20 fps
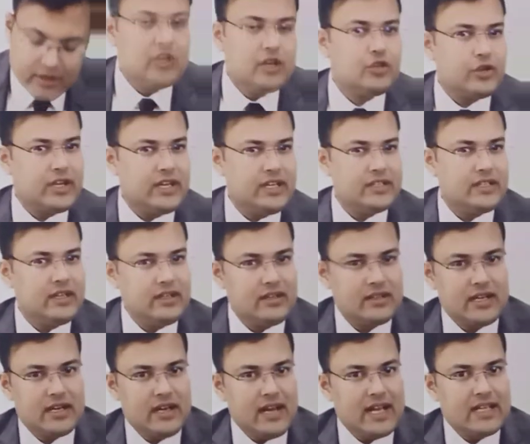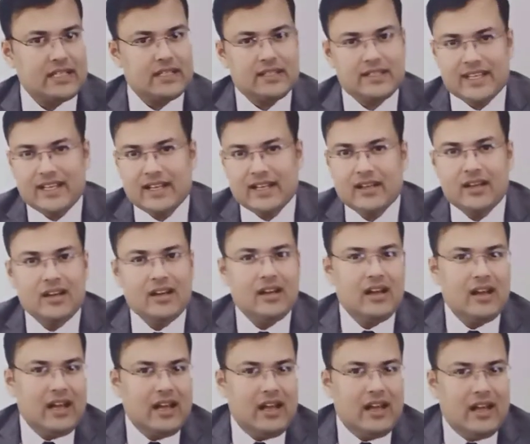so you can easily understand S silk,
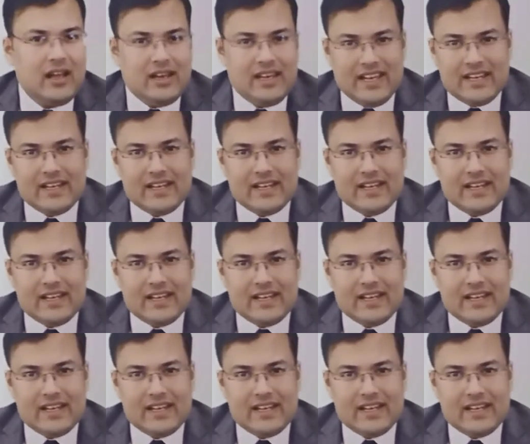linen,